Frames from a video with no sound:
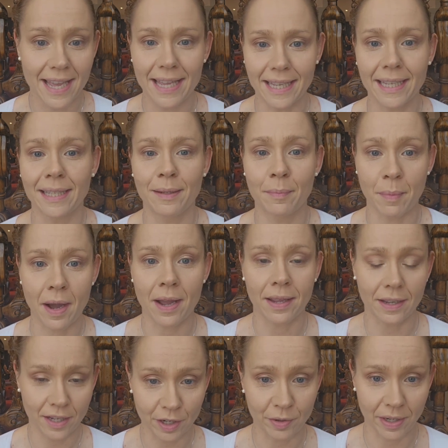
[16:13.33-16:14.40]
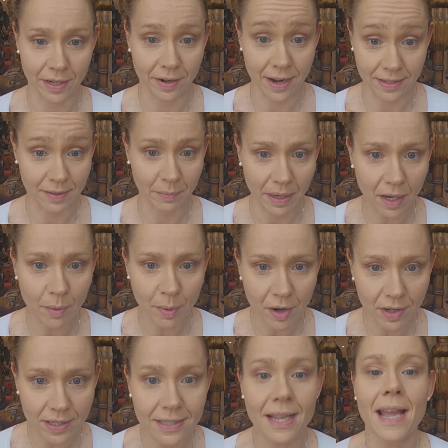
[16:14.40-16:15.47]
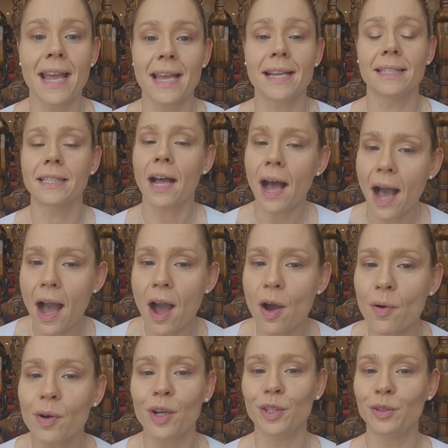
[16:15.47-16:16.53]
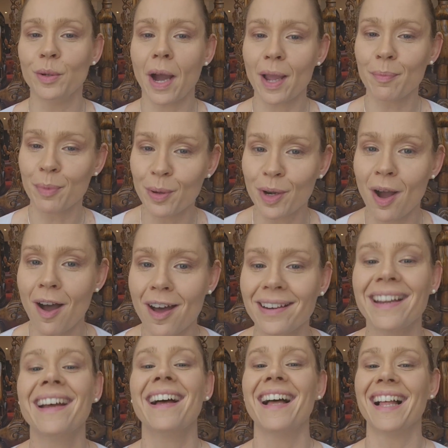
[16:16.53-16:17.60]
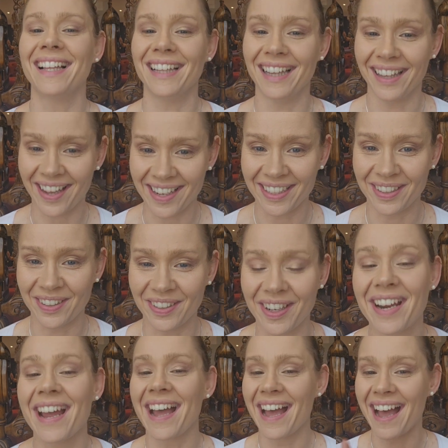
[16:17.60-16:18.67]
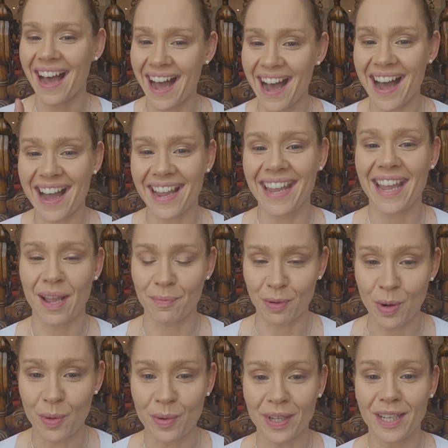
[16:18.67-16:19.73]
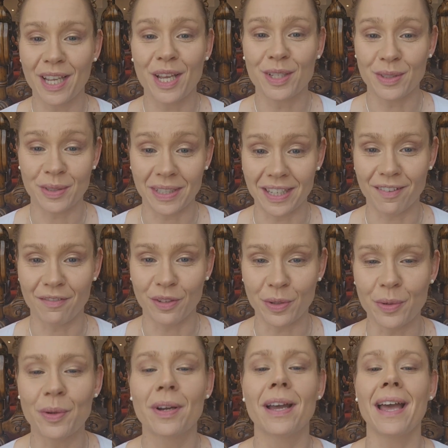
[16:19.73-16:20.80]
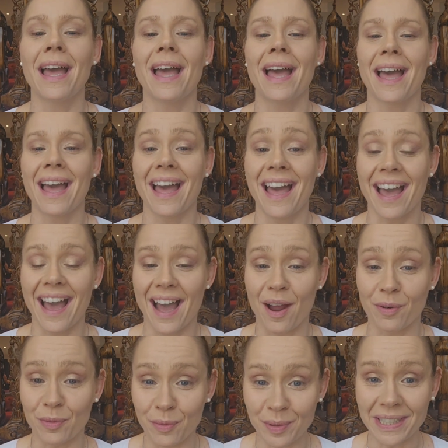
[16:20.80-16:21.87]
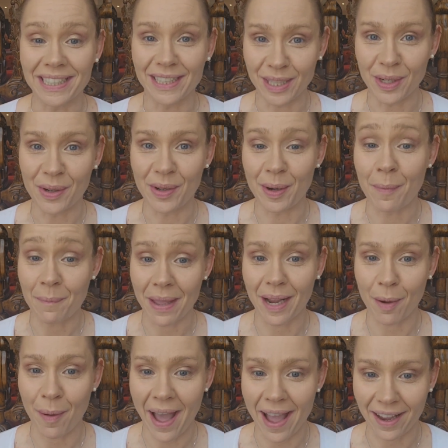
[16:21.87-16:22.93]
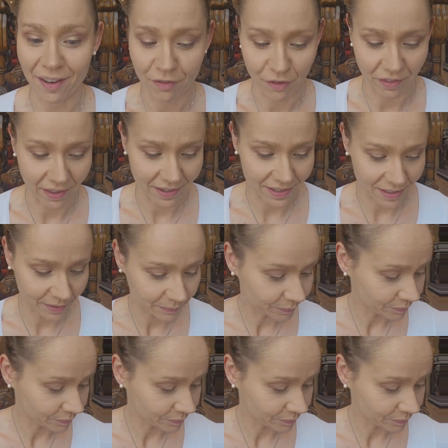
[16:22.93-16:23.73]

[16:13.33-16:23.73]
in my career as a makeup artist is how do I put on liner. I am going to give you a really good makeup hack for this.